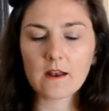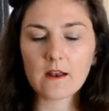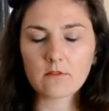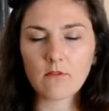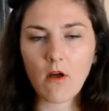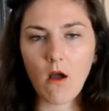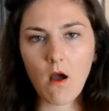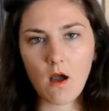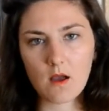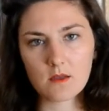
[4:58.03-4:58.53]

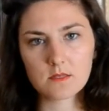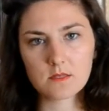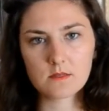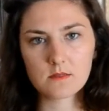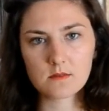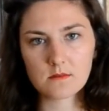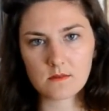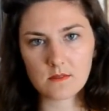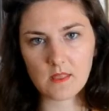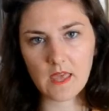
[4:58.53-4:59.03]
at a
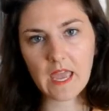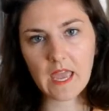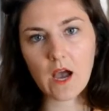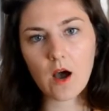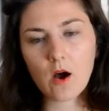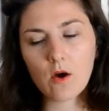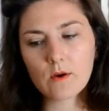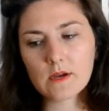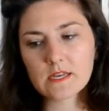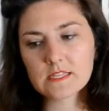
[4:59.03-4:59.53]
loss.
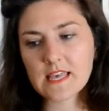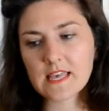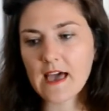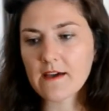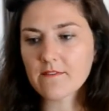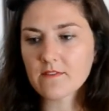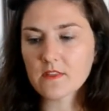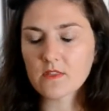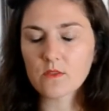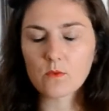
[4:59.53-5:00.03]
They
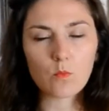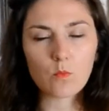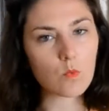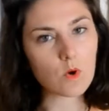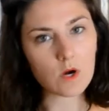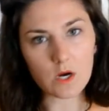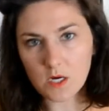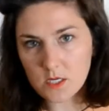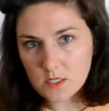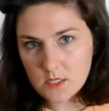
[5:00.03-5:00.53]
always have it the
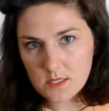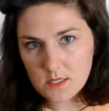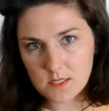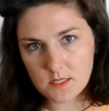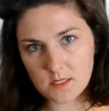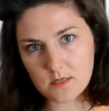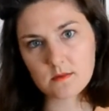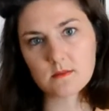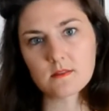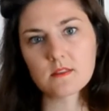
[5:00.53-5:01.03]

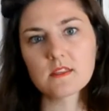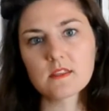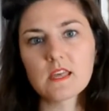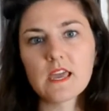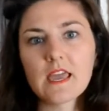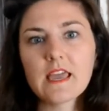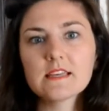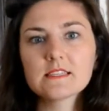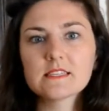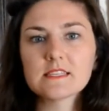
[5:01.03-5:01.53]
worst.
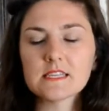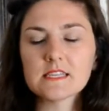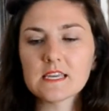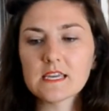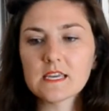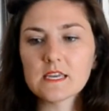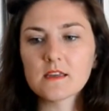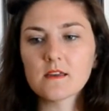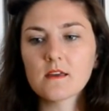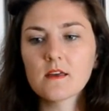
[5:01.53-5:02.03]
They
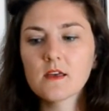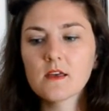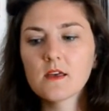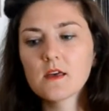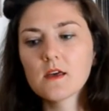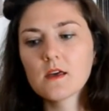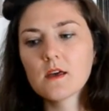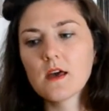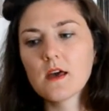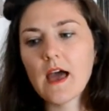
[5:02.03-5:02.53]
see
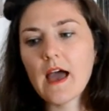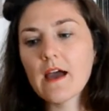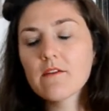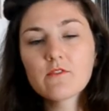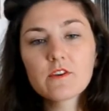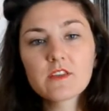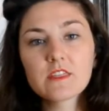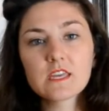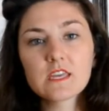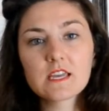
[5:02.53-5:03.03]

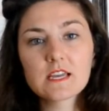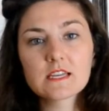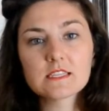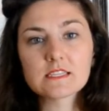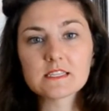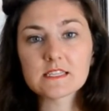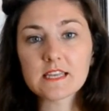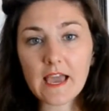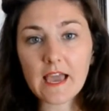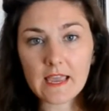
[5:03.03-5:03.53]

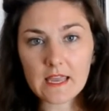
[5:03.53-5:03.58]
everything as